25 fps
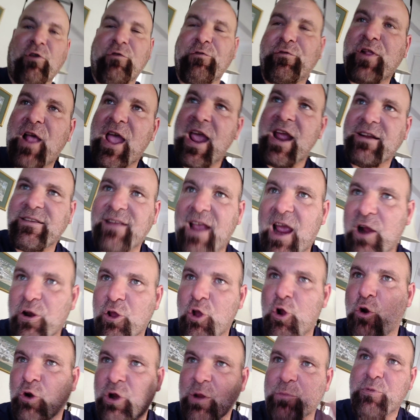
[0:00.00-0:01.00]
There's a flag down
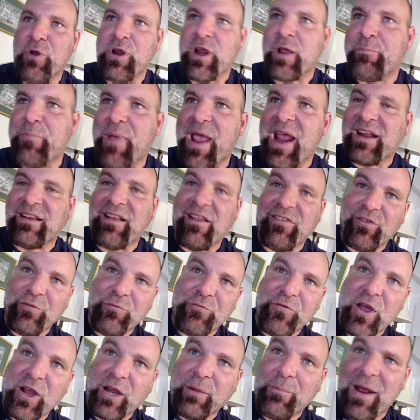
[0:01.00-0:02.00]
holding, bring it back.
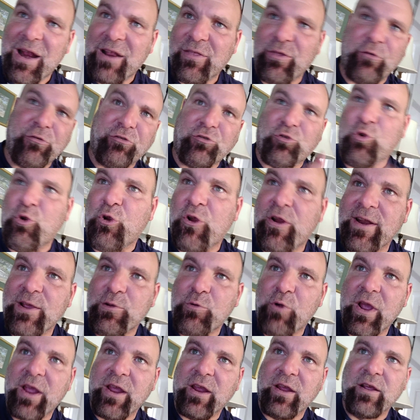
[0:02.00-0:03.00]
Doesn't fucking matter. They'll score
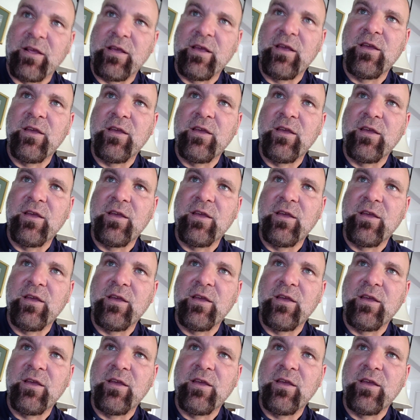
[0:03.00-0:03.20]
anyway.